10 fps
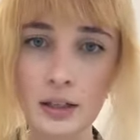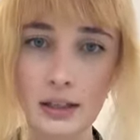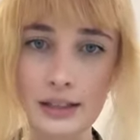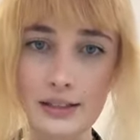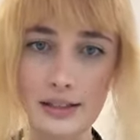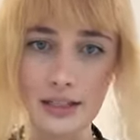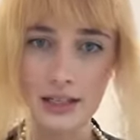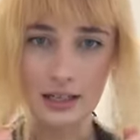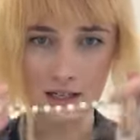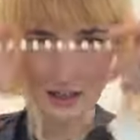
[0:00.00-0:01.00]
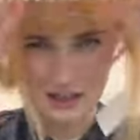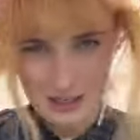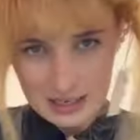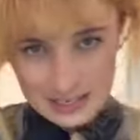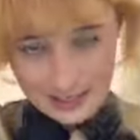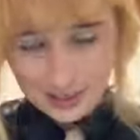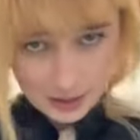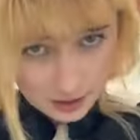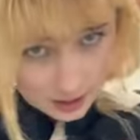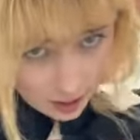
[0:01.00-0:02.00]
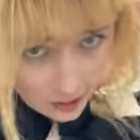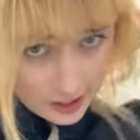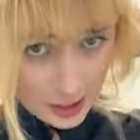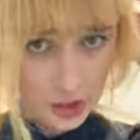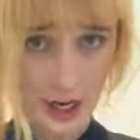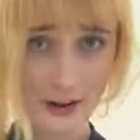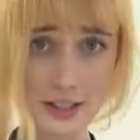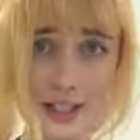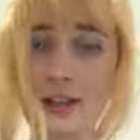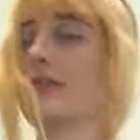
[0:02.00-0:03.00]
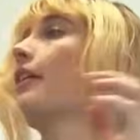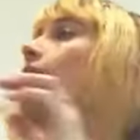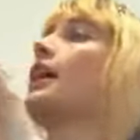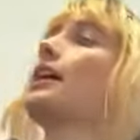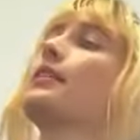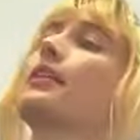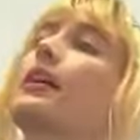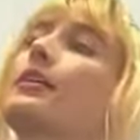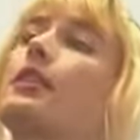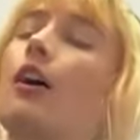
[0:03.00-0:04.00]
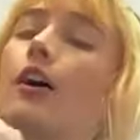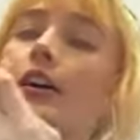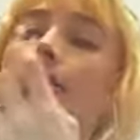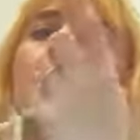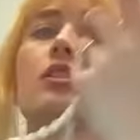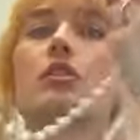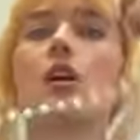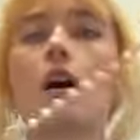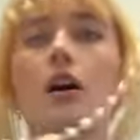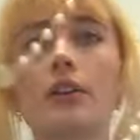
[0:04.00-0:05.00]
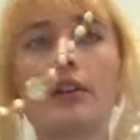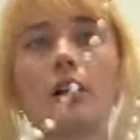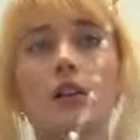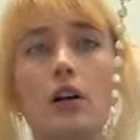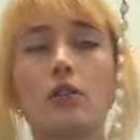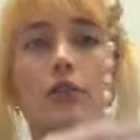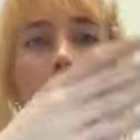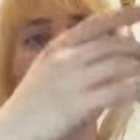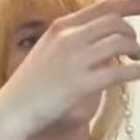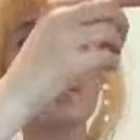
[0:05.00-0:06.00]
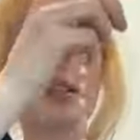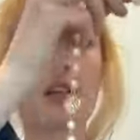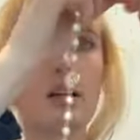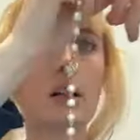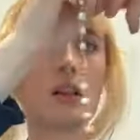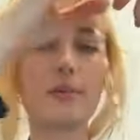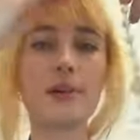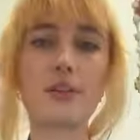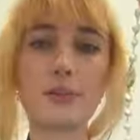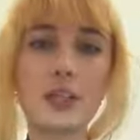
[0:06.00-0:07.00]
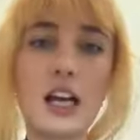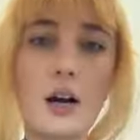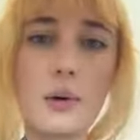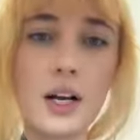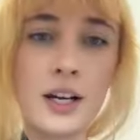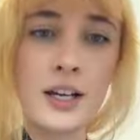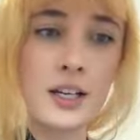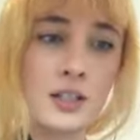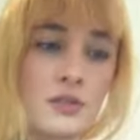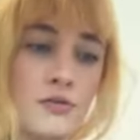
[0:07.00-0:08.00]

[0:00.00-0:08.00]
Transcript: Let's see, Yes, so the tarnish, I was saying, Farah, the tarnish is not on the clovers. Let me flip the camera. It is